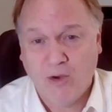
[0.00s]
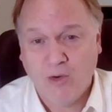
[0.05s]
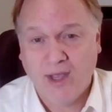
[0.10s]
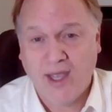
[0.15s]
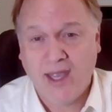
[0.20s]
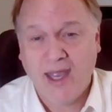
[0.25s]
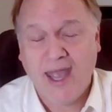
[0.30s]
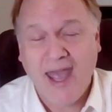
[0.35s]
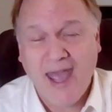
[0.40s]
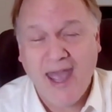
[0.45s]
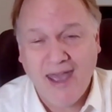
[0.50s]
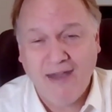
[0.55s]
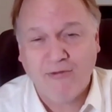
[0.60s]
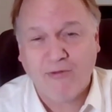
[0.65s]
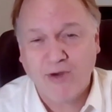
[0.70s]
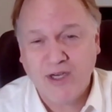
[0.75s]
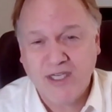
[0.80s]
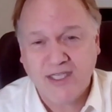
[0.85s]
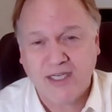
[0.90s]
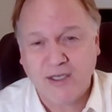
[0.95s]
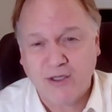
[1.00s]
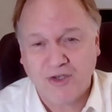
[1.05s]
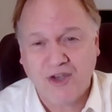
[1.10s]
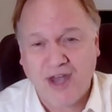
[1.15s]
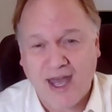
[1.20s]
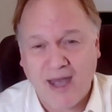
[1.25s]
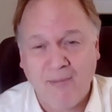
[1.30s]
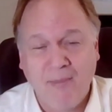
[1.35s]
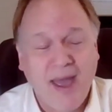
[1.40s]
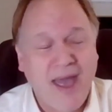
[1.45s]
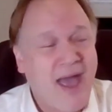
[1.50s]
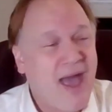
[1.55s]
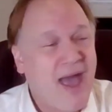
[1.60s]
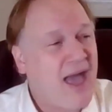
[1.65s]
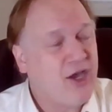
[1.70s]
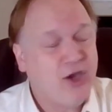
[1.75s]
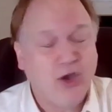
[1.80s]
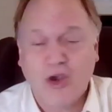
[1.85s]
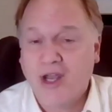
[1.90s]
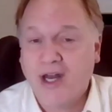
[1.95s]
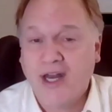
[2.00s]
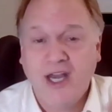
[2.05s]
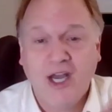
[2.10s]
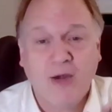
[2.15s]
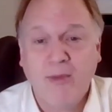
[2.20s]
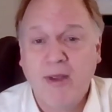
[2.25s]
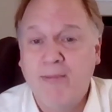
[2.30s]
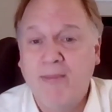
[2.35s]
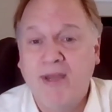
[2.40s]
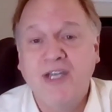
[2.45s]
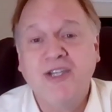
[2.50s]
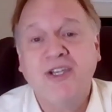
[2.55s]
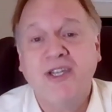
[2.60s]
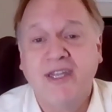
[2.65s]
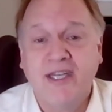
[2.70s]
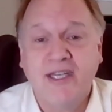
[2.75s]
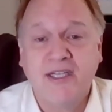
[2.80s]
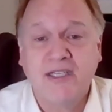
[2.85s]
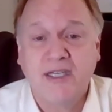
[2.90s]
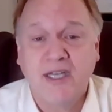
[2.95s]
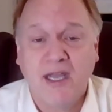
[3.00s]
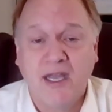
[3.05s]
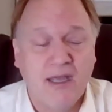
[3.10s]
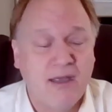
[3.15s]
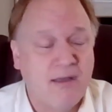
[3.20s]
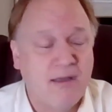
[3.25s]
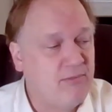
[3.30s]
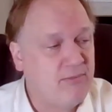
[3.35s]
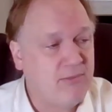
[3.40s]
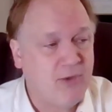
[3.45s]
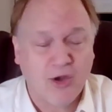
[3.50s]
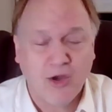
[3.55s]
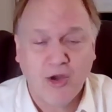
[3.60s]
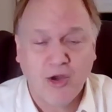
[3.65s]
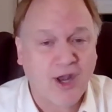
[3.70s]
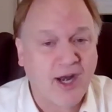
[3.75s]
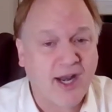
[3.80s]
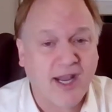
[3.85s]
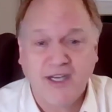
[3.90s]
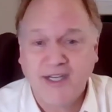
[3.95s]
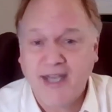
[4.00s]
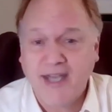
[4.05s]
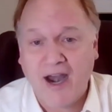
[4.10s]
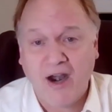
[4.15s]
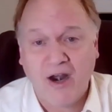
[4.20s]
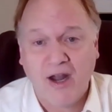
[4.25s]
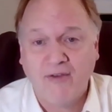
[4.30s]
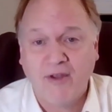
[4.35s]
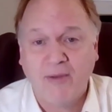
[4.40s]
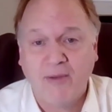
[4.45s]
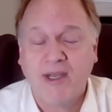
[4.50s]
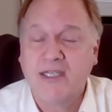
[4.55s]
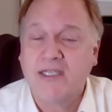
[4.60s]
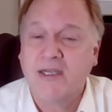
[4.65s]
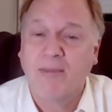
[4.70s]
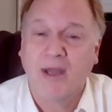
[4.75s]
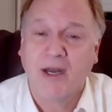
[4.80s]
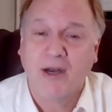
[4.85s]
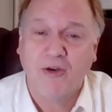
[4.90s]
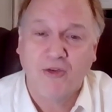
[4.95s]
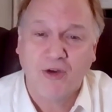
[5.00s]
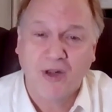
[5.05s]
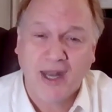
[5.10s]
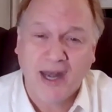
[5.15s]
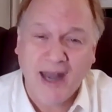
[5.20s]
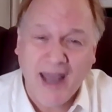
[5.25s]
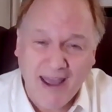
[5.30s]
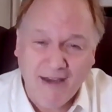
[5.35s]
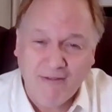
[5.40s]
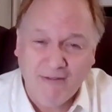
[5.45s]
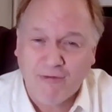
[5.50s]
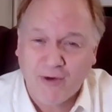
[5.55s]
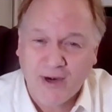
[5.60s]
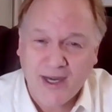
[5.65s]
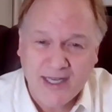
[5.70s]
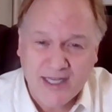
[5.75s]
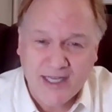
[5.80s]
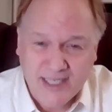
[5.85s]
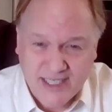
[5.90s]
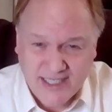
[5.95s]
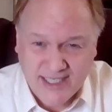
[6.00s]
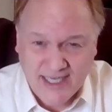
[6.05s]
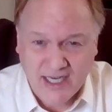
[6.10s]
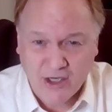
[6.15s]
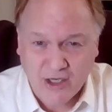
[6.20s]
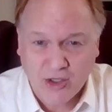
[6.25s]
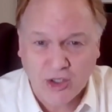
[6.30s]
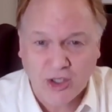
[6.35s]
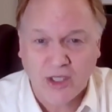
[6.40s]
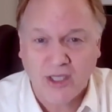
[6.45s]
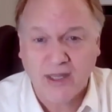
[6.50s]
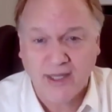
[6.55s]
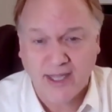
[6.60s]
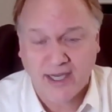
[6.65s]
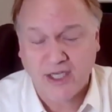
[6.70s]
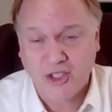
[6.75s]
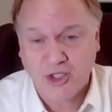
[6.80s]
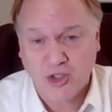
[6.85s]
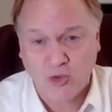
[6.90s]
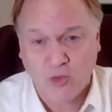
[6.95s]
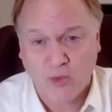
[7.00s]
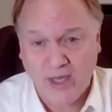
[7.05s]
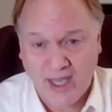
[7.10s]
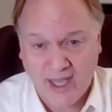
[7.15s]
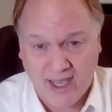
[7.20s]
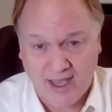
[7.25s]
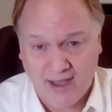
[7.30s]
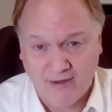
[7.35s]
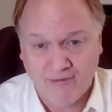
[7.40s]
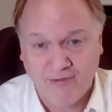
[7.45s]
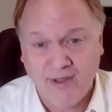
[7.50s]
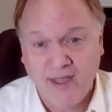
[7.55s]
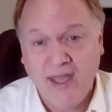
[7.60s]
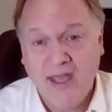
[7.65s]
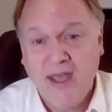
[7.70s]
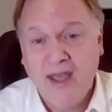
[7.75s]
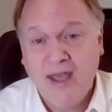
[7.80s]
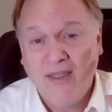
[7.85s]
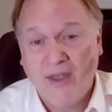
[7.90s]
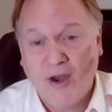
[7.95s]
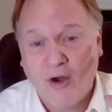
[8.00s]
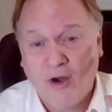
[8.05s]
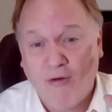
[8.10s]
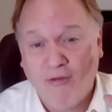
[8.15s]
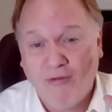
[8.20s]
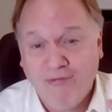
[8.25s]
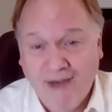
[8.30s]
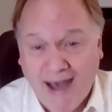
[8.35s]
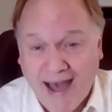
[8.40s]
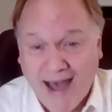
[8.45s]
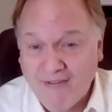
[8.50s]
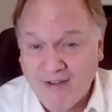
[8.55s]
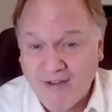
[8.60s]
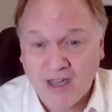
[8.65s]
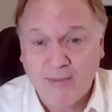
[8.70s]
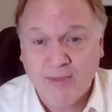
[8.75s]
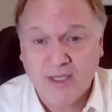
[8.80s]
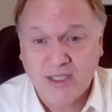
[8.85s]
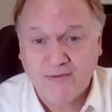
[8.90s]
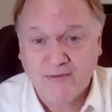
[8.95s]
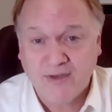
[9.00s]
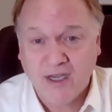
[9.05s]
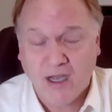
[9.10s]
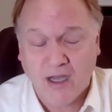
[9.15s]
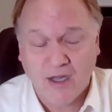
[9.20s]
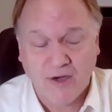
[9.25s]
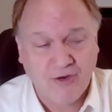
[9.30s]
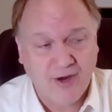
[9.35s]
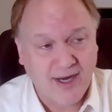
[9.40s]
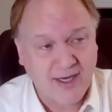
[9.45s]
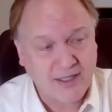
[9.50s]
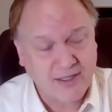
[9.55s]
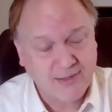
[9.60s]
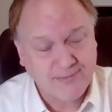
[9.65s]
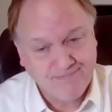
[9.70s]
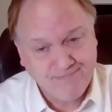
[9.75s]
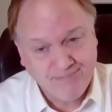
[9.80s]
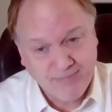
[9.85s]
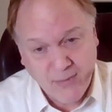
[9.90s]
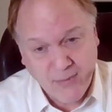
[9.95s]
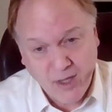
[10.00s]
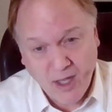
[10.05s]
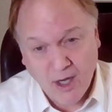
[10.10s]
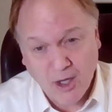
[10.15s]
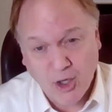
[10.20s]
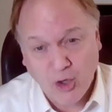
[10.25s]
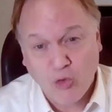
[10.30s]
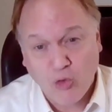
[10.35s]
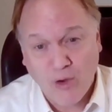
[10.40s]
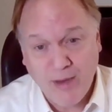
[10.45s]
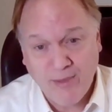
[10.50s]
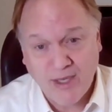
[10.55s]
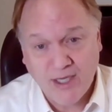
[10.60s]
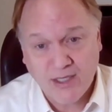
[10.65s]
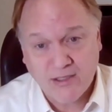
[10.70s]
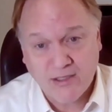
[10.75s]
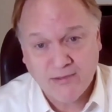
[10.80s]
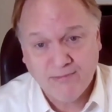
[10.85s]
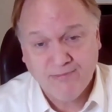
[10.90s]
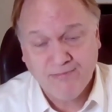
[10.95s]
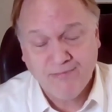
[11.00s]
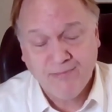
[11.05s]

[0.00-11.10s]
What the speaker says: Okay, every single time you're going to hear me mention this, you're going to get tired of it because I'm going to drill it every single lecture we have. There are 5 elements of a contract: an agreement,